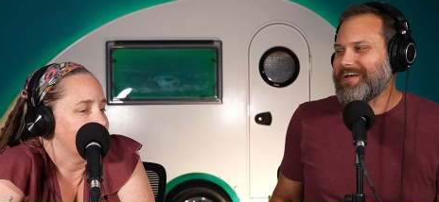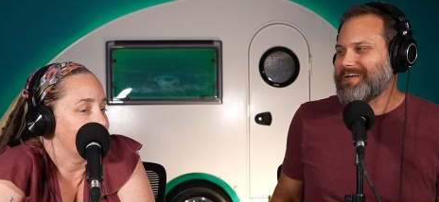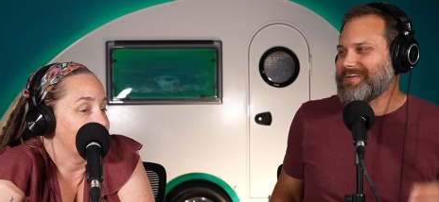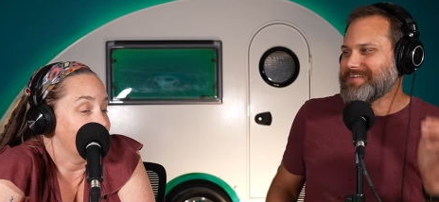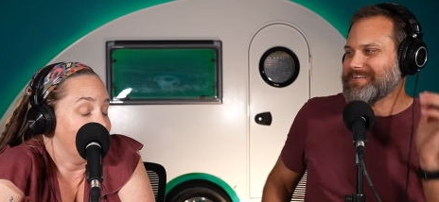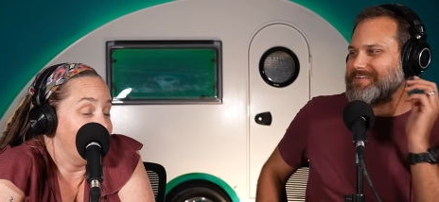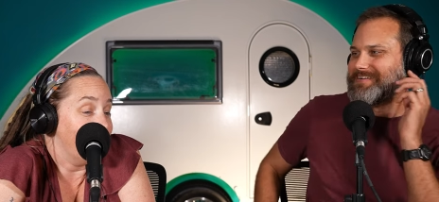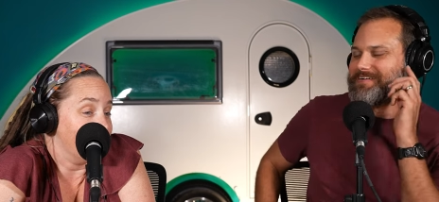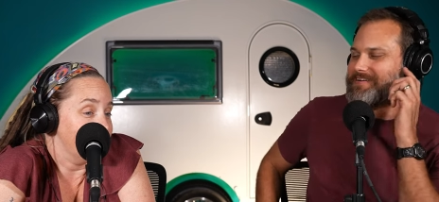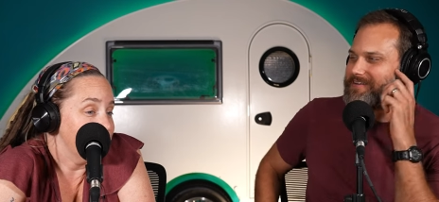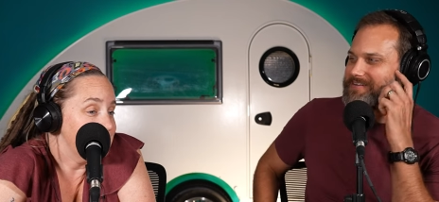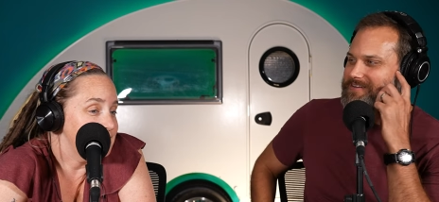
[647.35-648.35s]
Speaker 1: so, yeah,
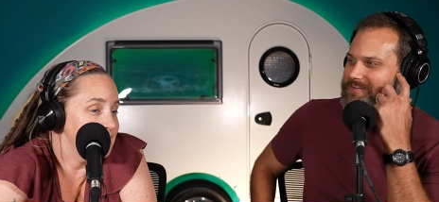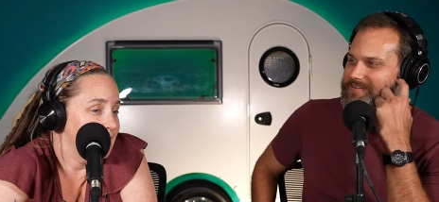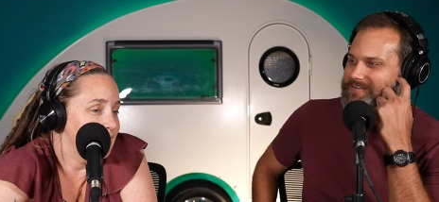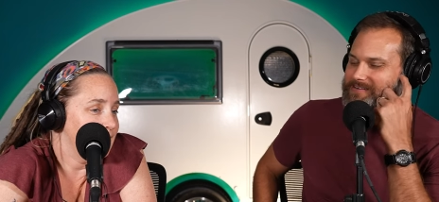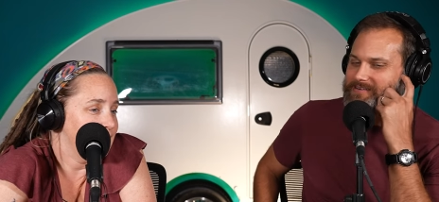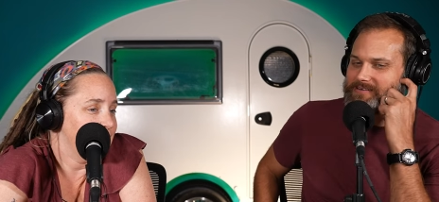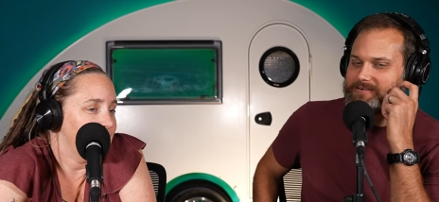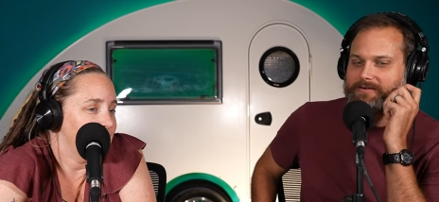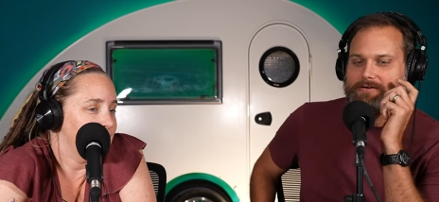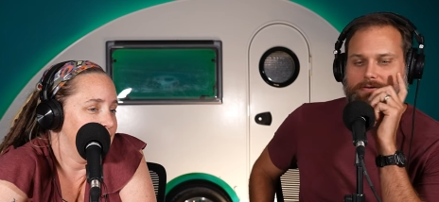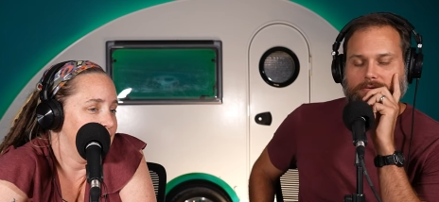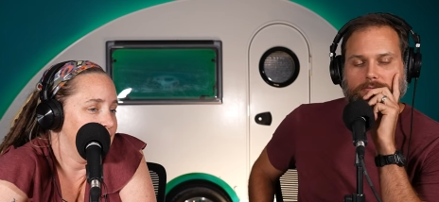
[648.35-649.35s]
this thing,
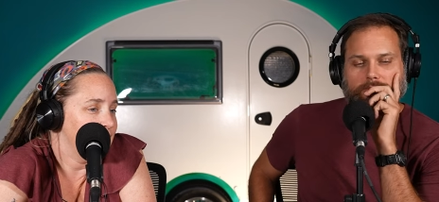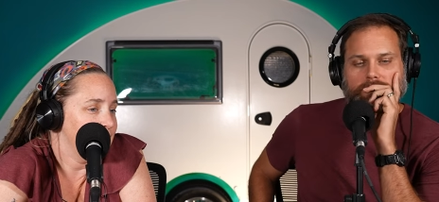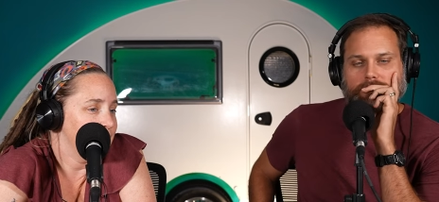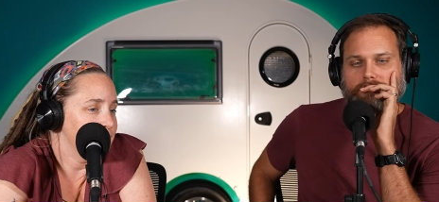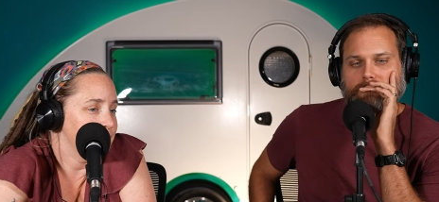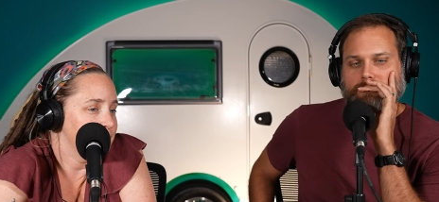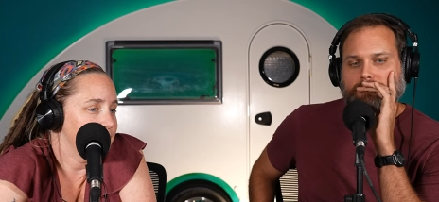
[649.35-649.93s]
uh,